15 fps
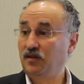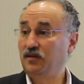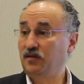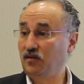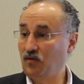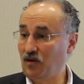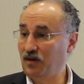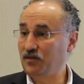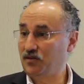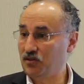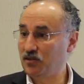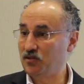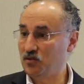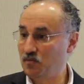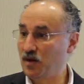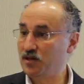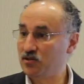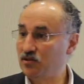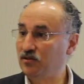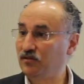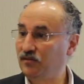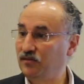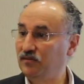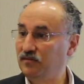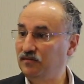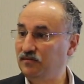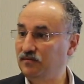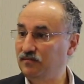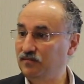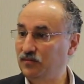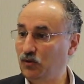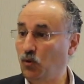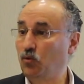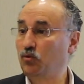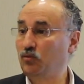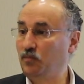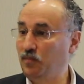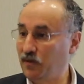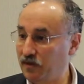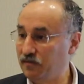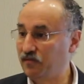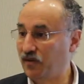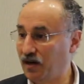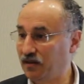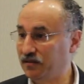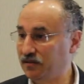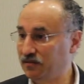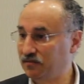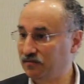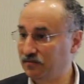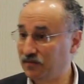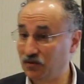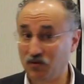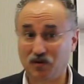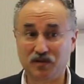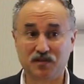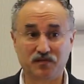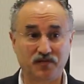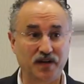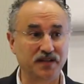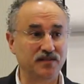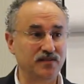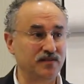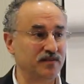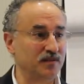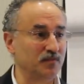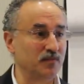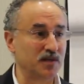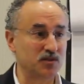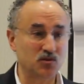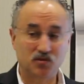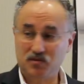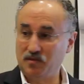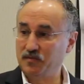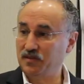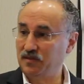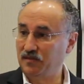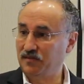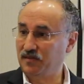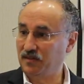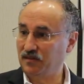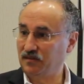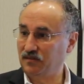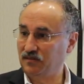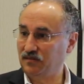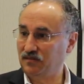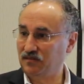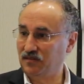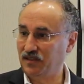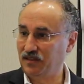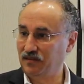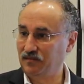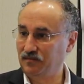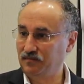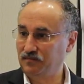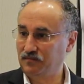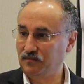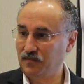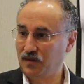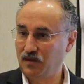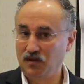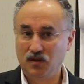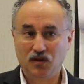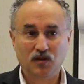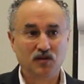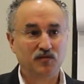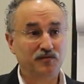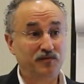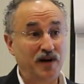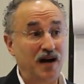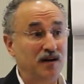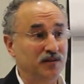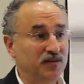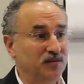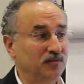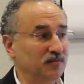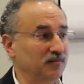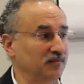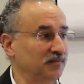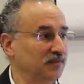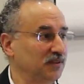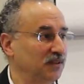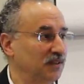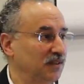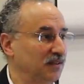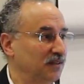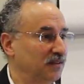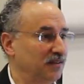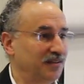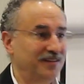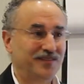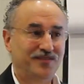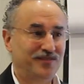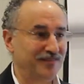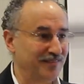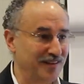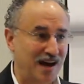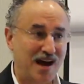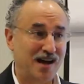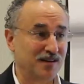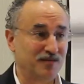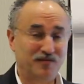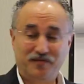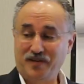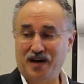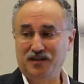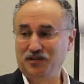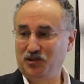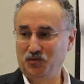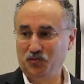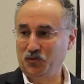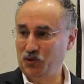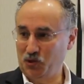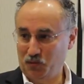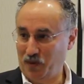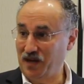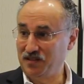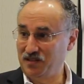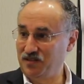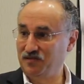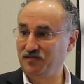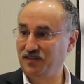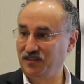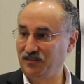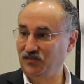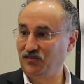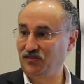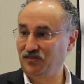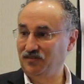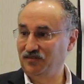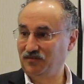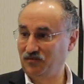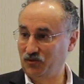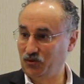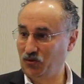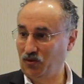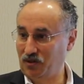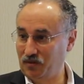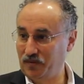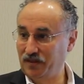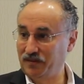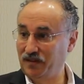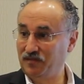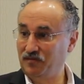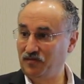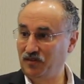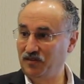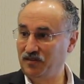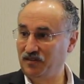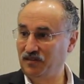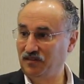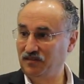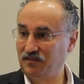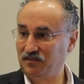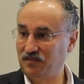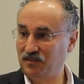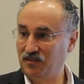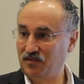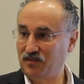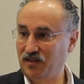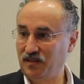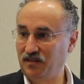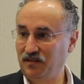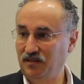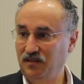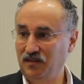There are such measures, total blood volume. There are devices that measure some of these things, right? Volume is not volume responsiveness. We'll talk about that further, okay?